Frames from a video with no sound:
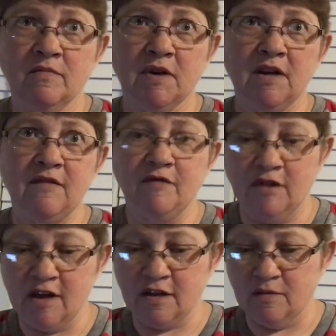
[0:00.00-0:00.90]
but I
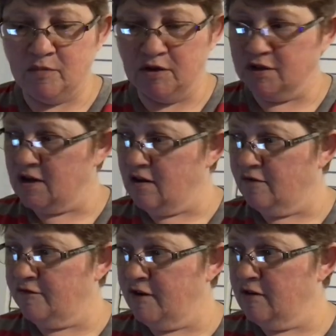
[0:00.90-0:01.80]
feel like it puts
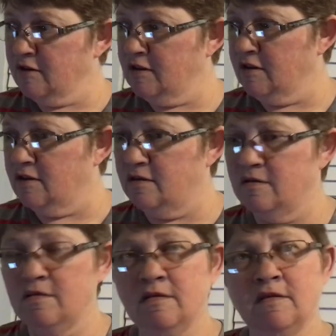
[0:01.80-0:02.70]
out fairly good
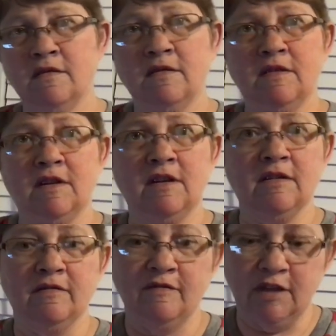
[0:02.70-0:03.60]

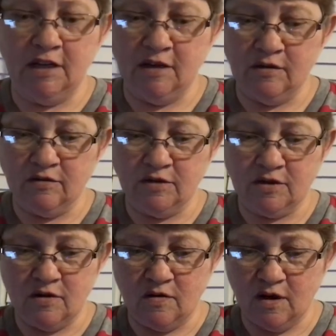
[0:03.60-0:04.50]
uh, videos.
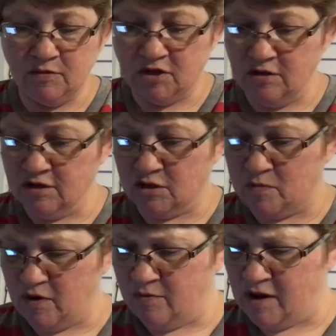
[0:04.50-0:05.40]
So I'm still
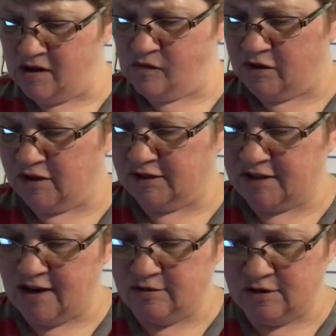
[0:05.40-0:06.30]
experimenting with the
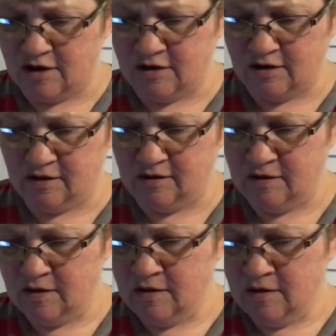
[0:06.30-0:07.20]
sound on it,
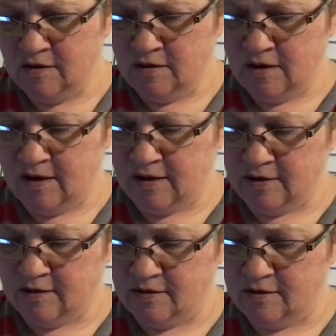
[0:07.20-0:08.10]

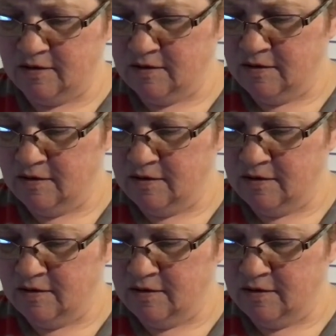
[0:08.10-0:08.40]
and